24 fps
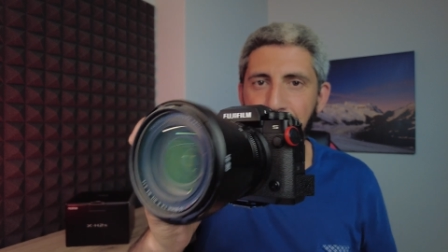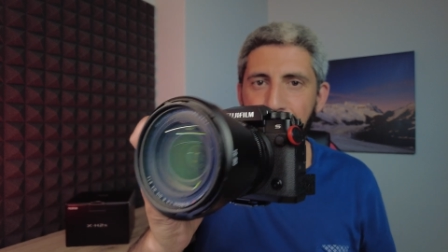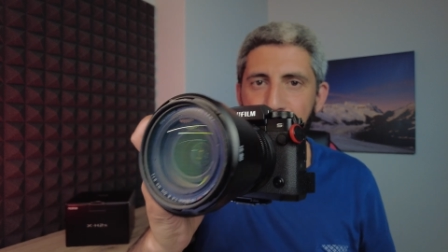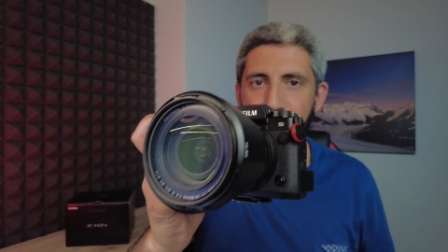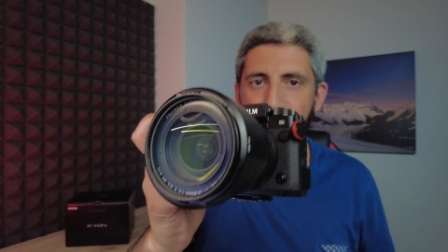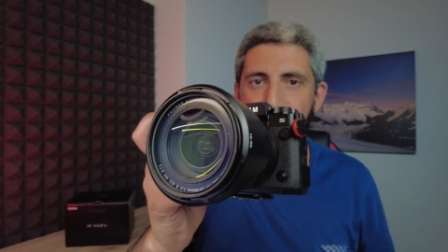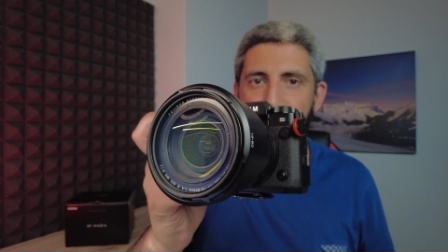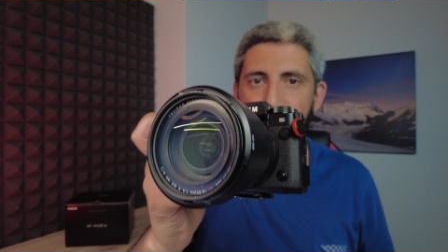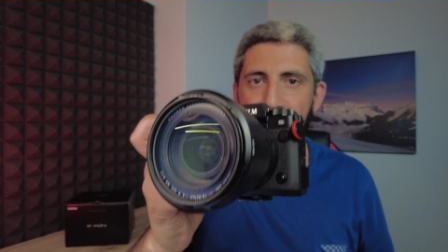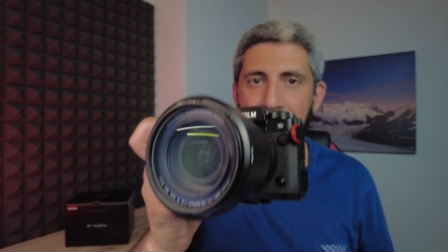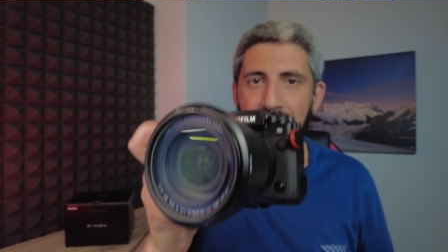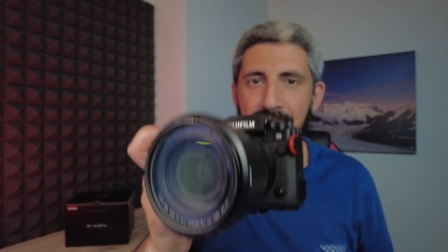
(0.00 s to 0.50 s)

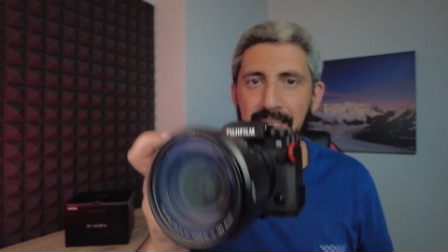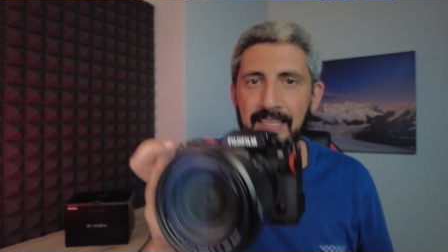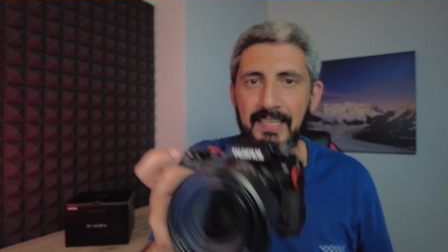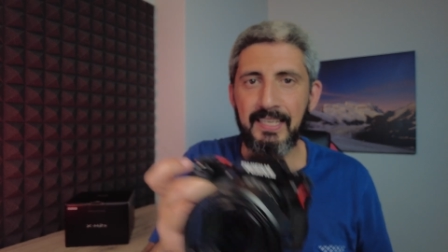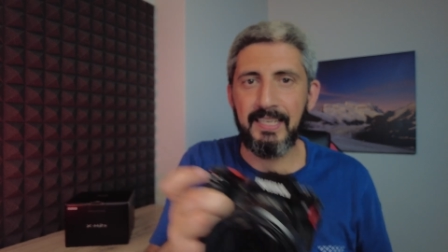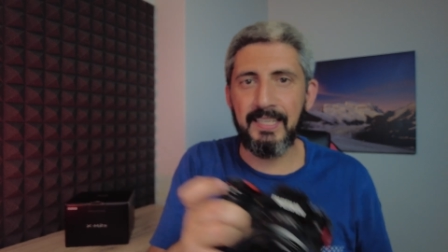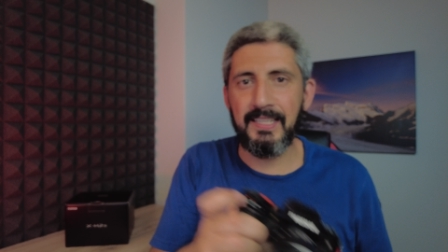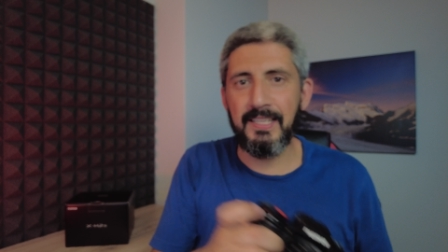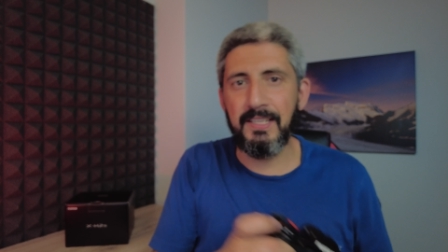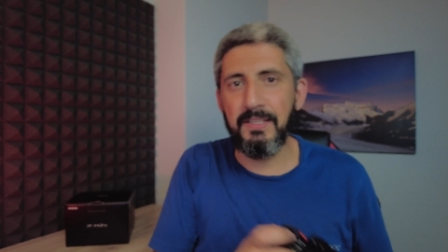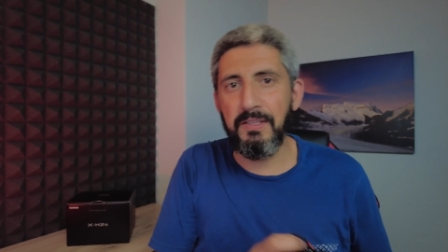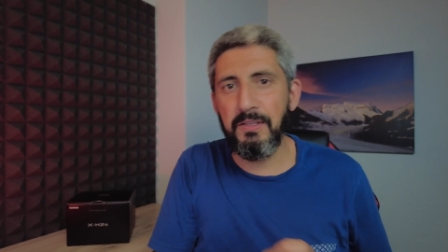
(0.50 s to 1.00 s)
Finally,
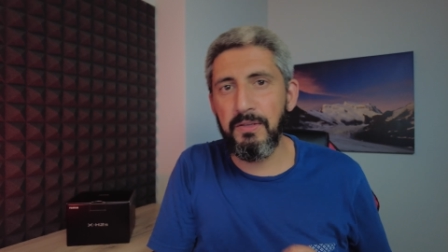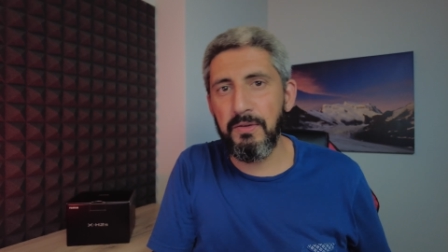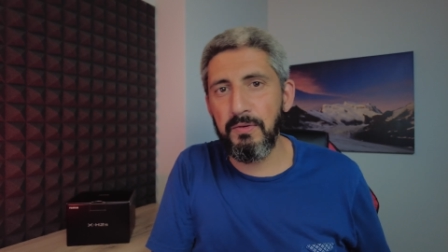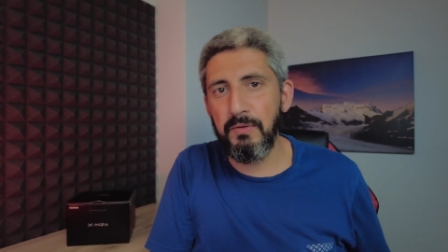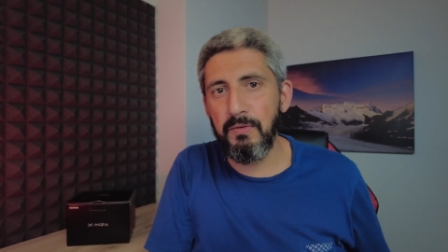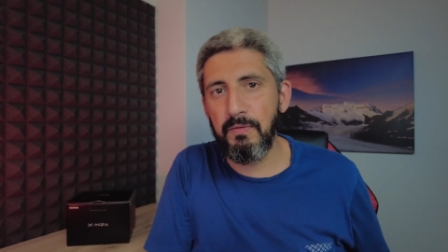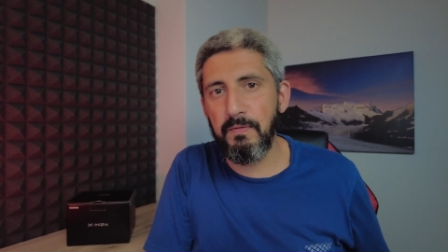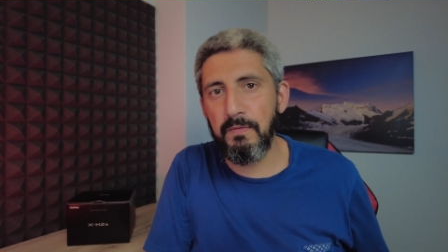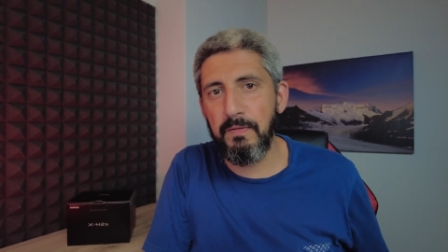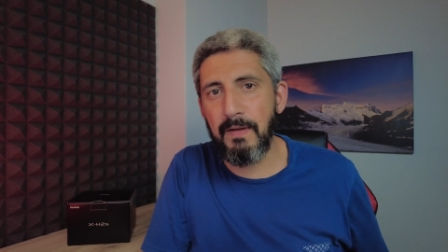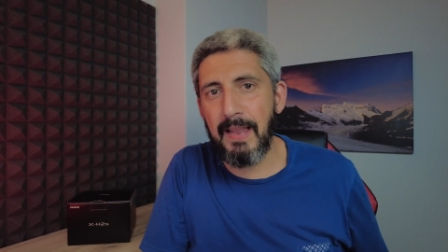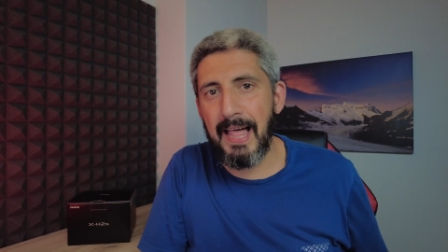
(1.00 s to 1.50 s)
the
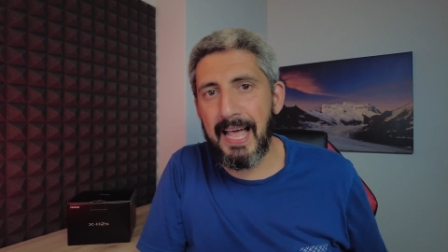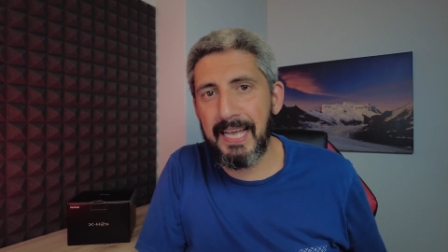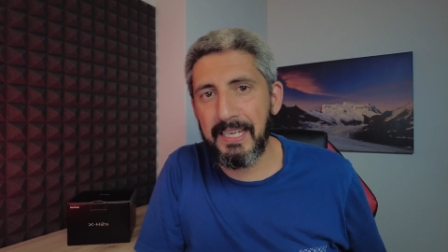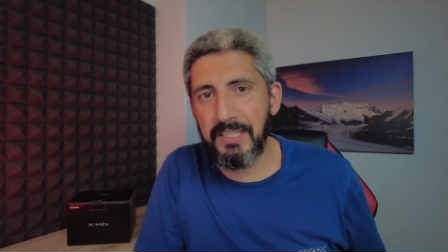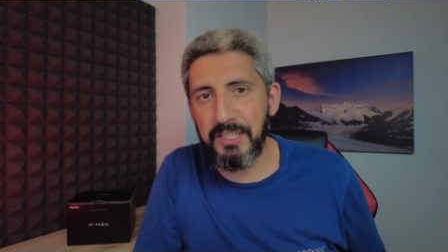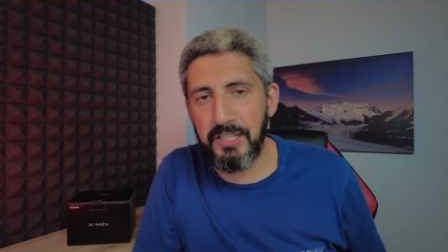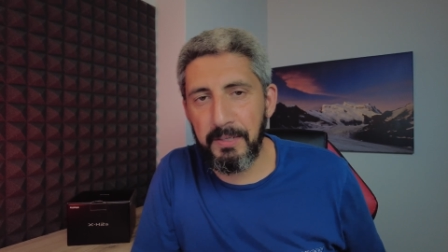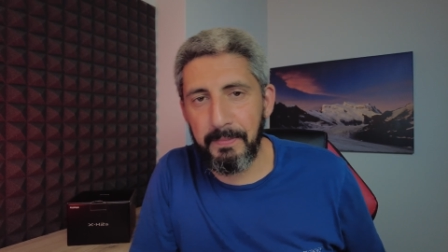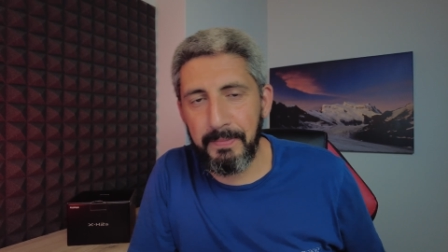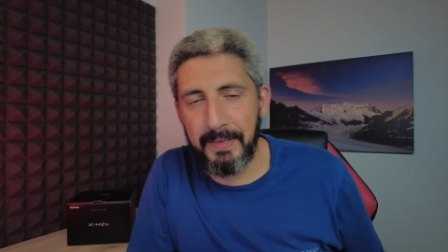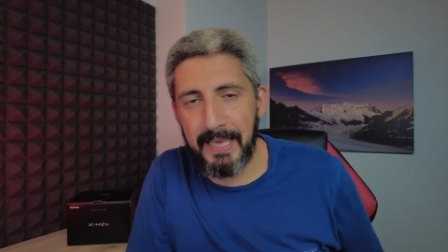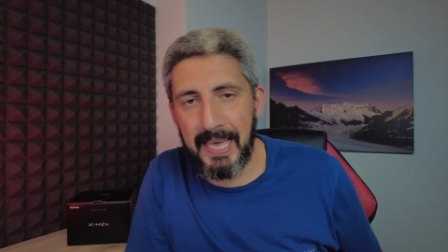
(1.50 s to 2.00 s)
new
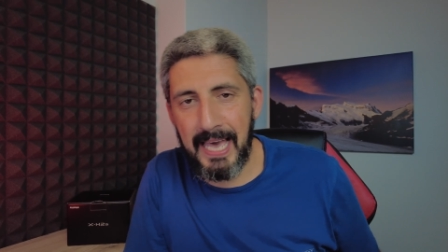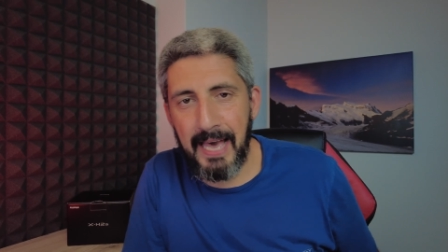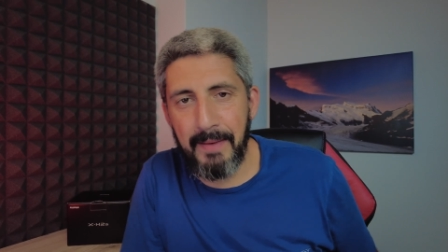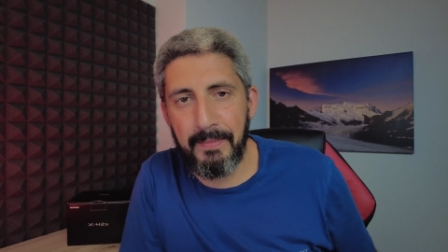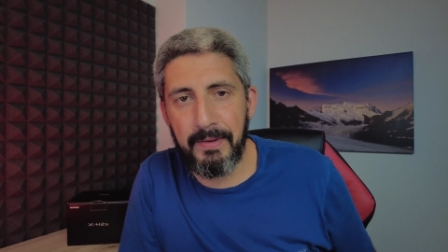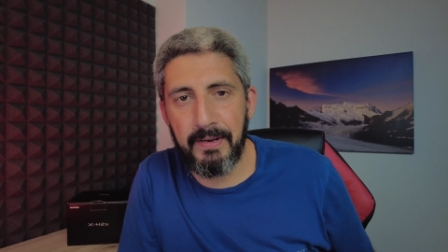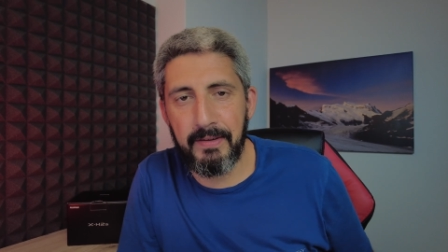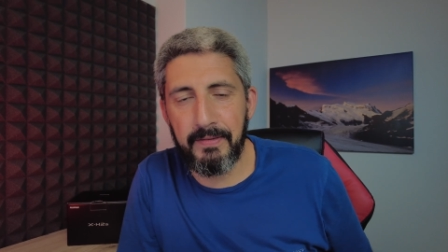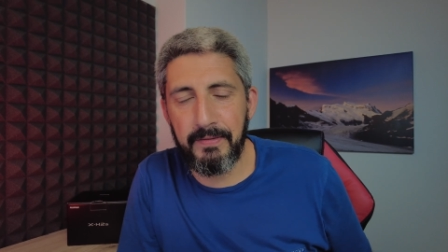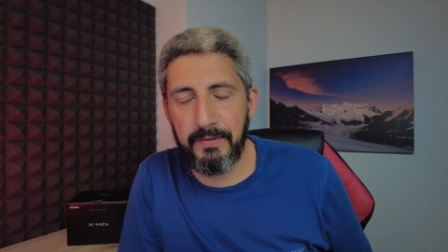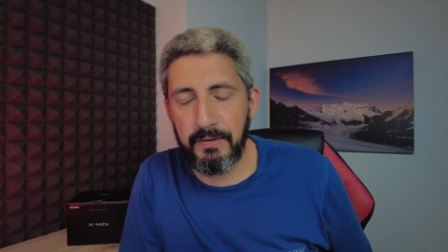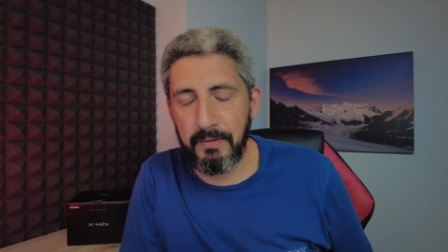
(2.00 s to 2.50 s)
flagship
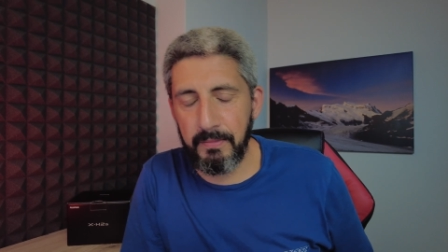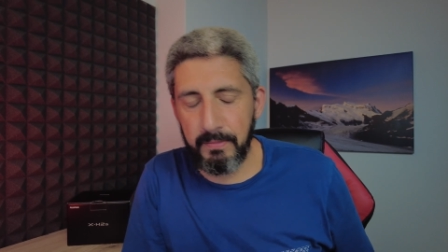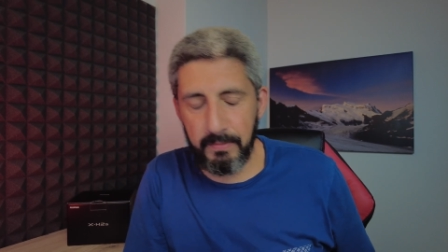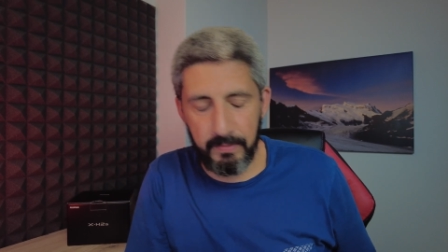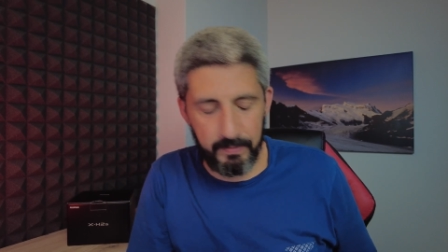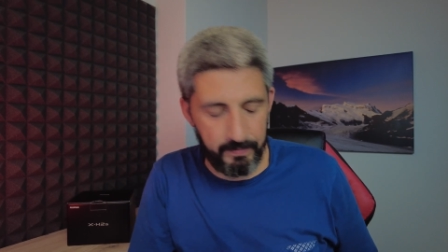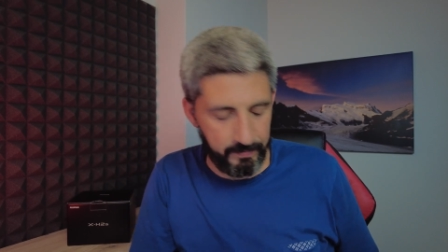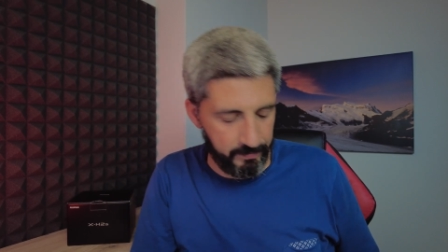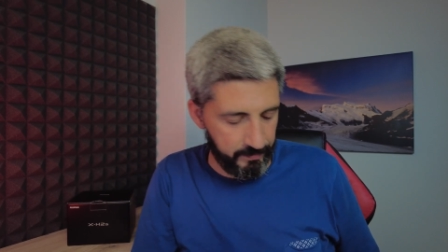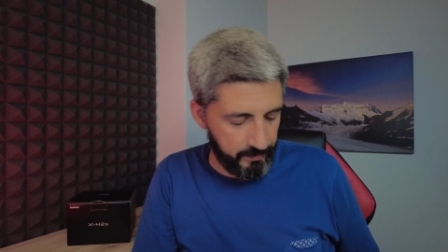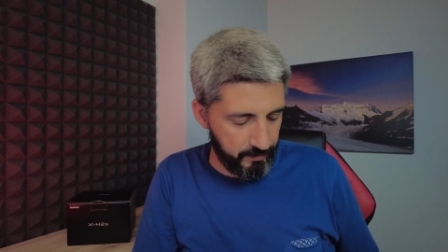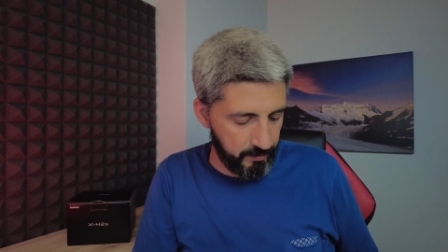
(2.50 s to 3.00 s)
camera
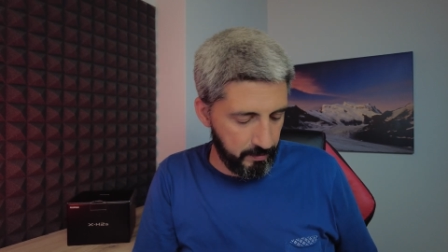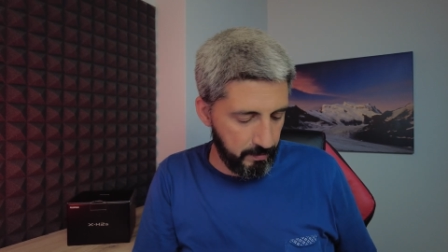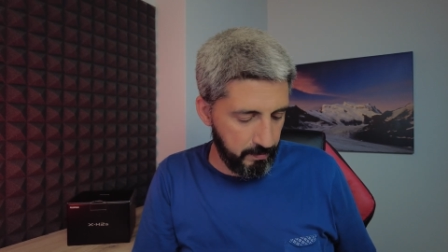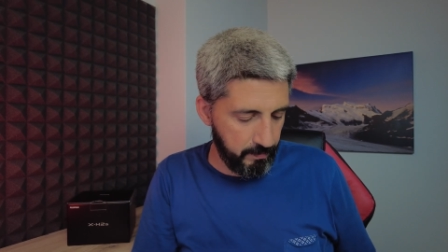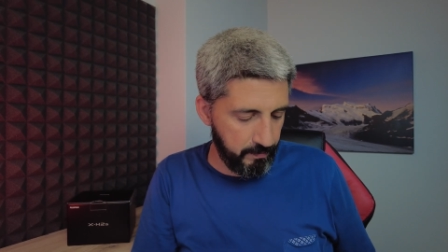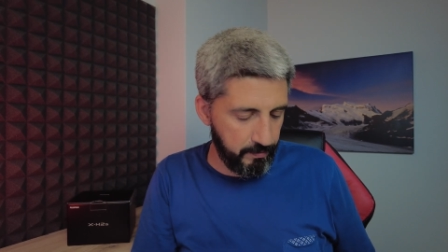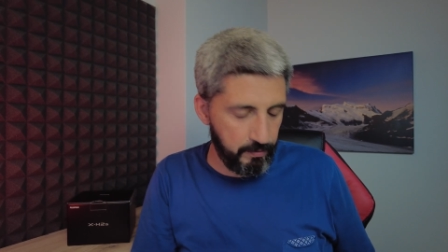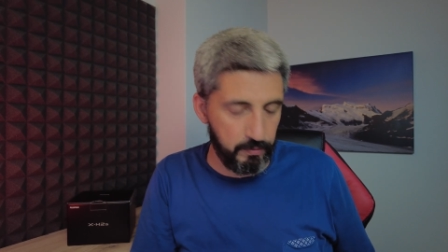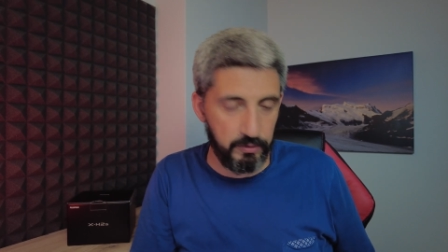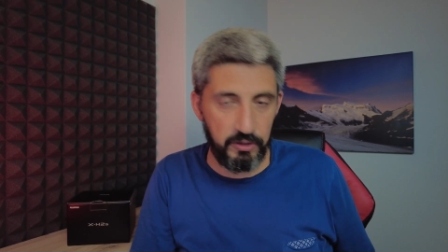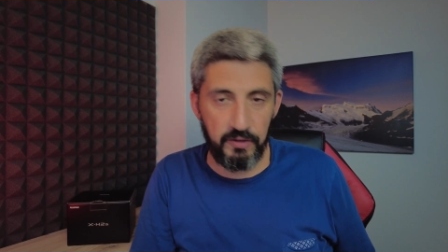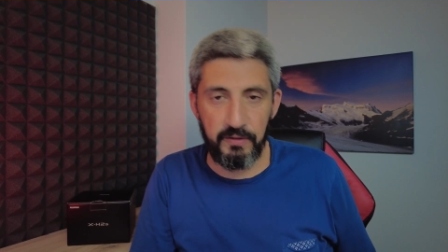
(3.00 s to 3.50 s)
from
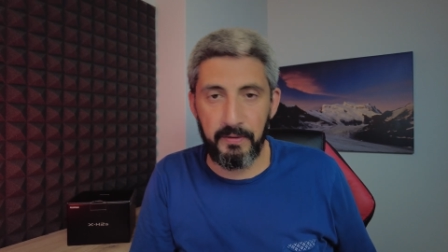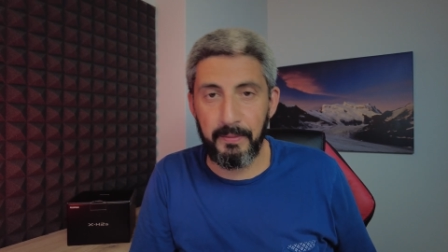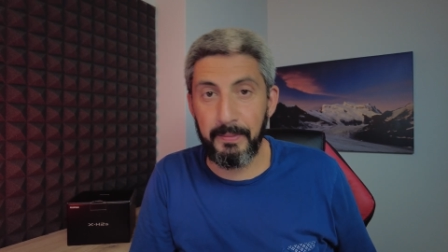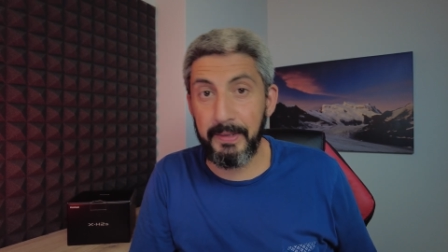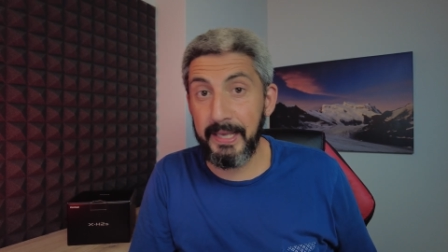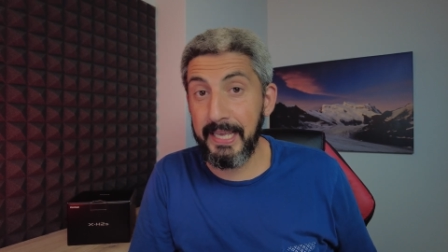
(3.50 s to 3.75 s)
Fujifilm.